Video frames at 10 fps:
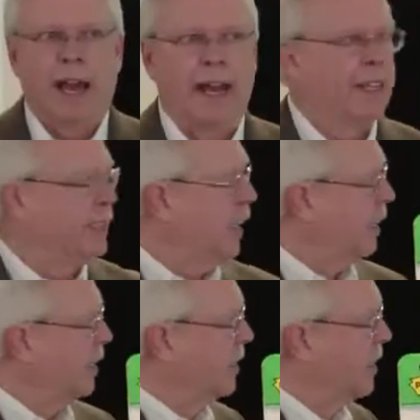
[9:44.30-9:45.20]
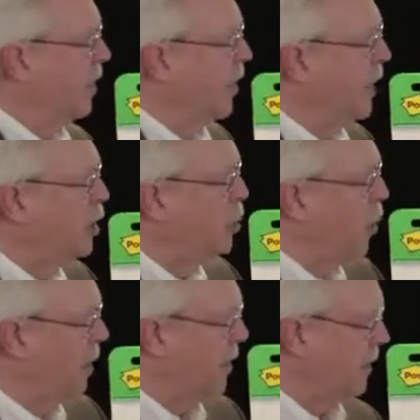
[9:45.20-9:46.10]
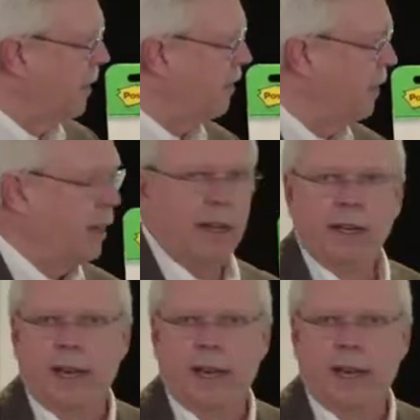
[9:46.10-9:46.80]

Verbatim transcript: And as I considered each one of the seven,